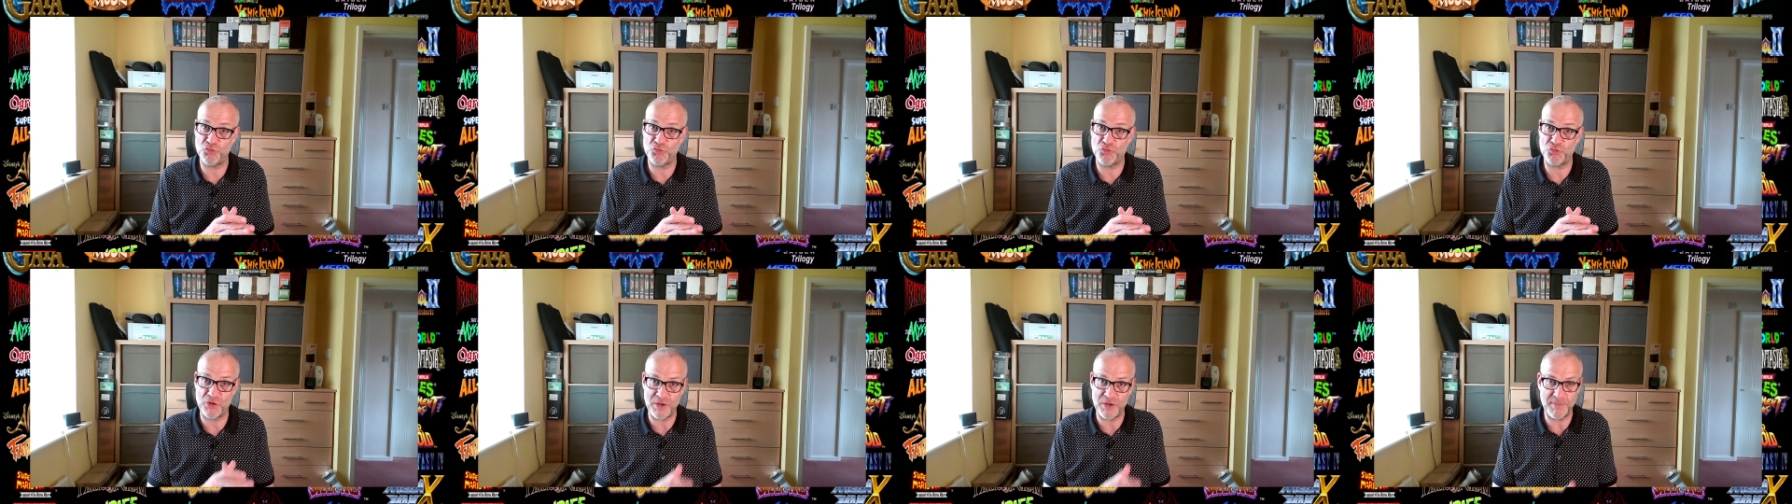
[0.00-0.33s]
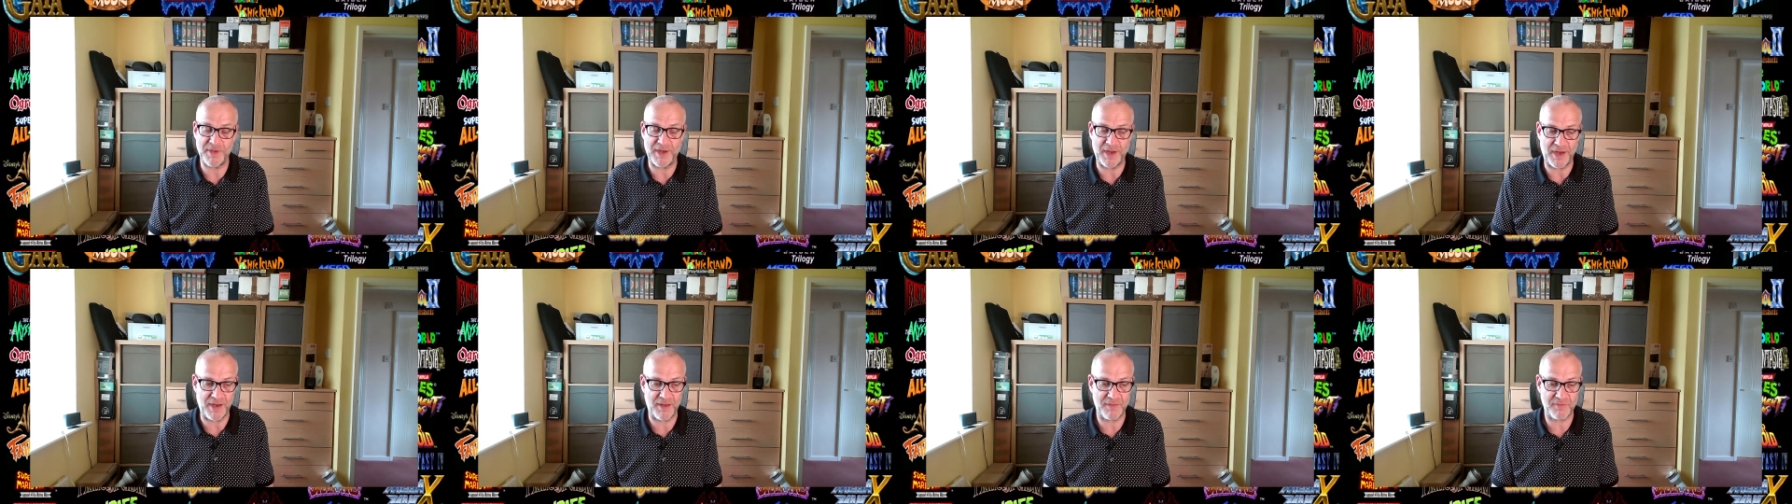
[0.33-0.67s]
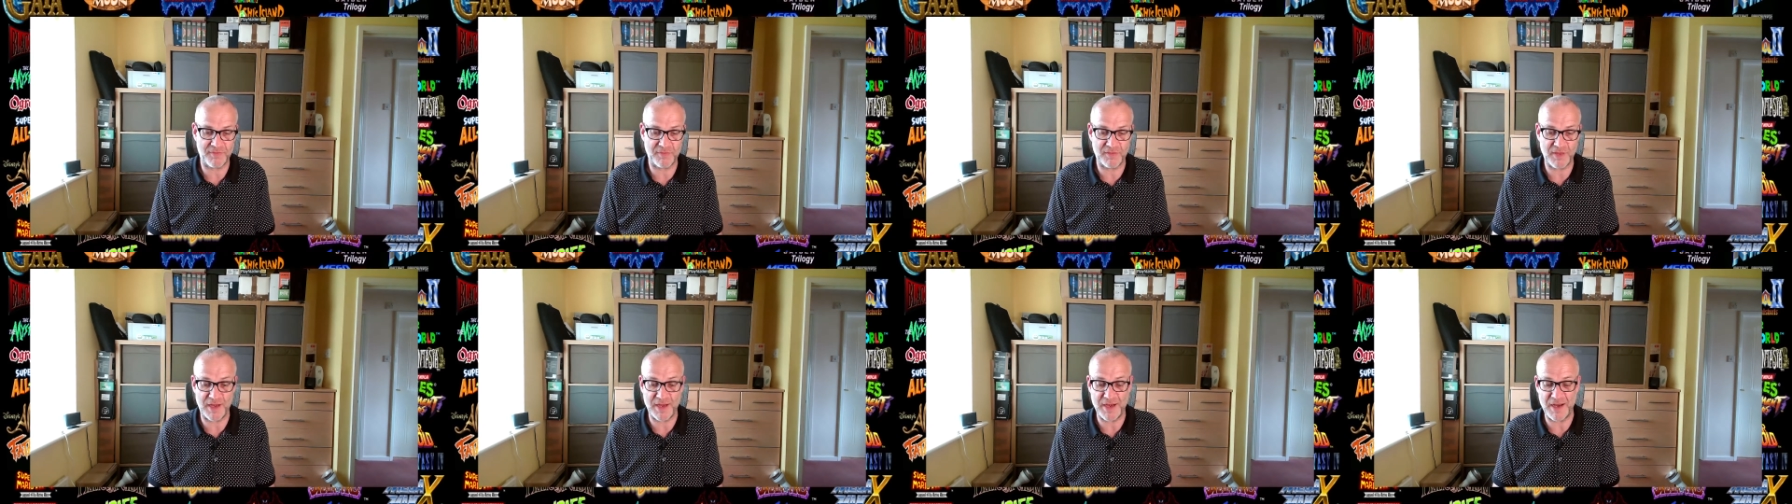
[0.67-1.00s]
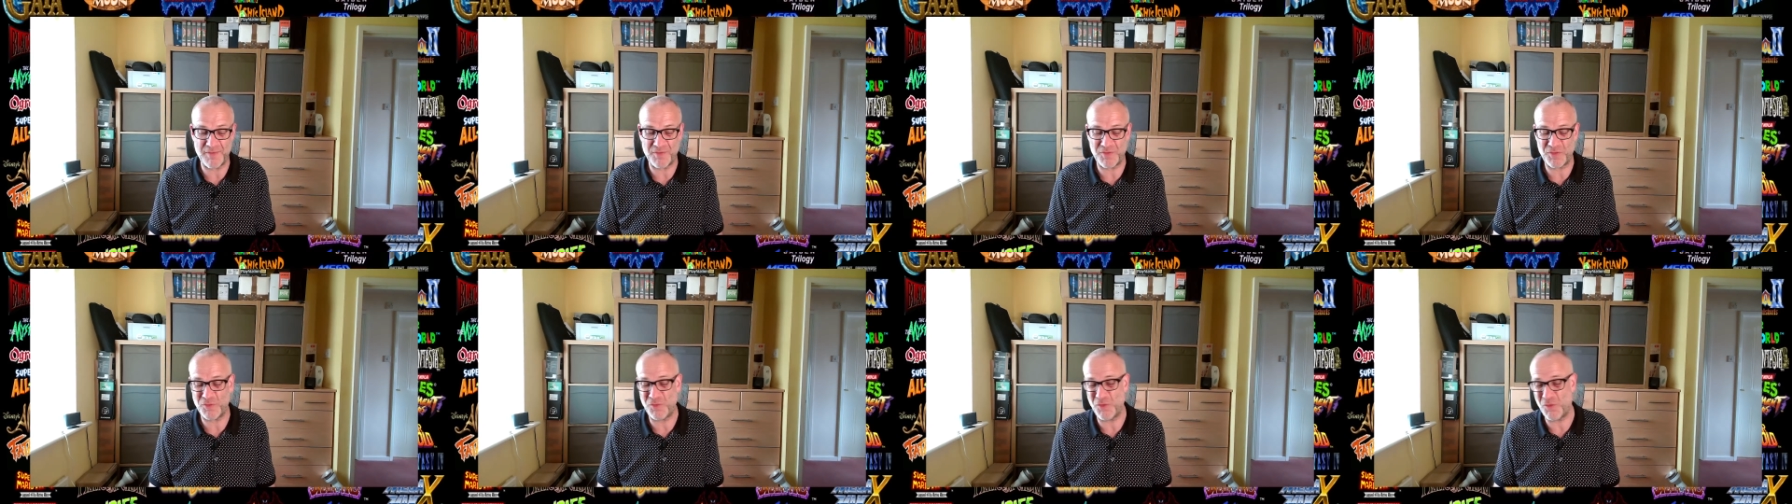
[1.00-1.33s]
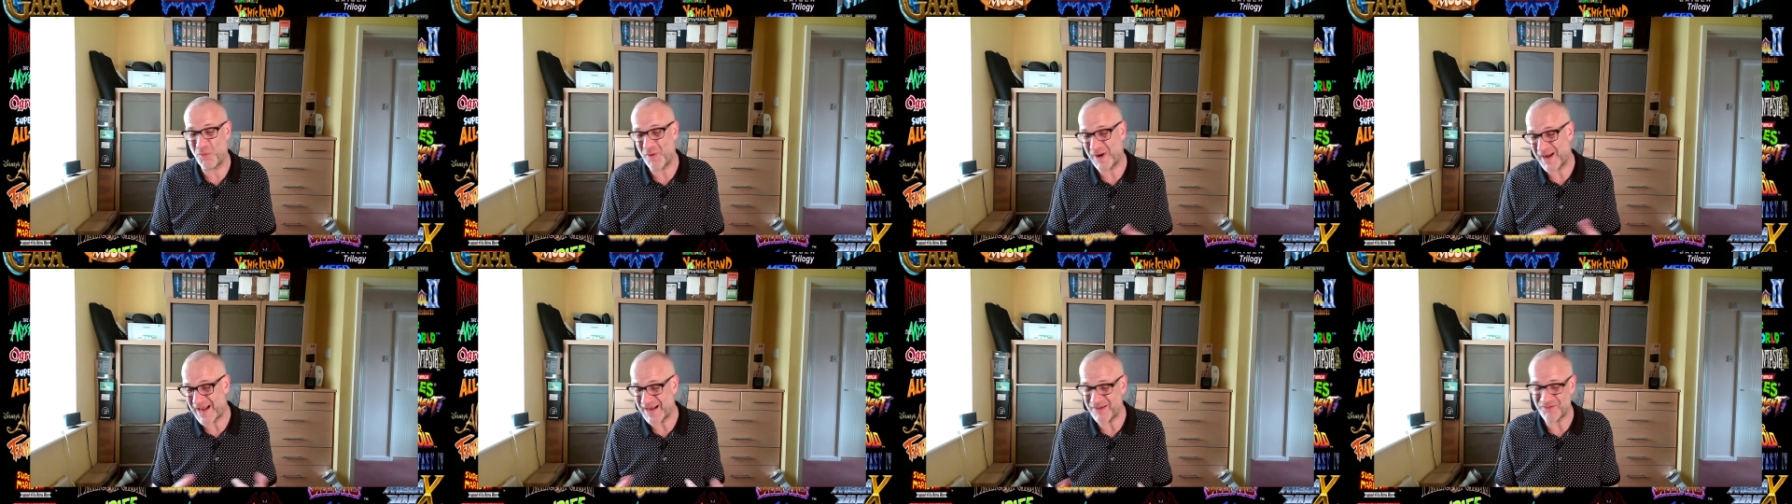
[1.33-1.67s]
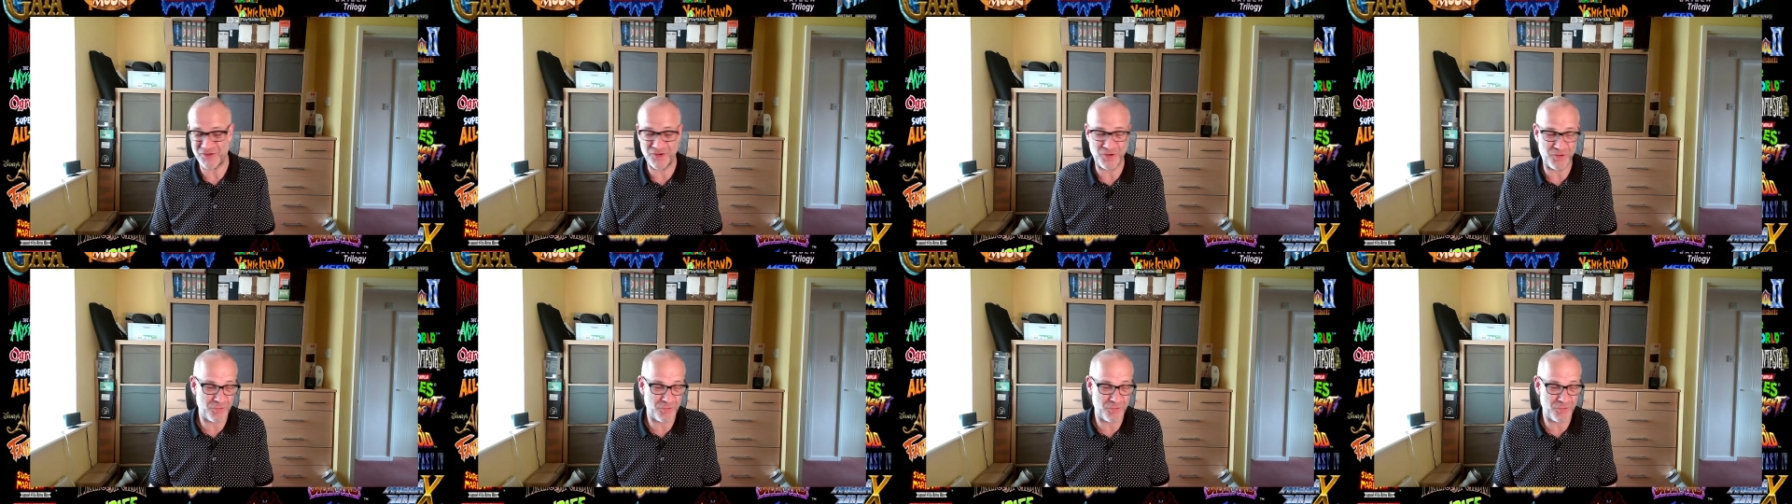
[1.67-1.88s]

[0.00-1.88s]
Dreamcast and then thought, well, actually,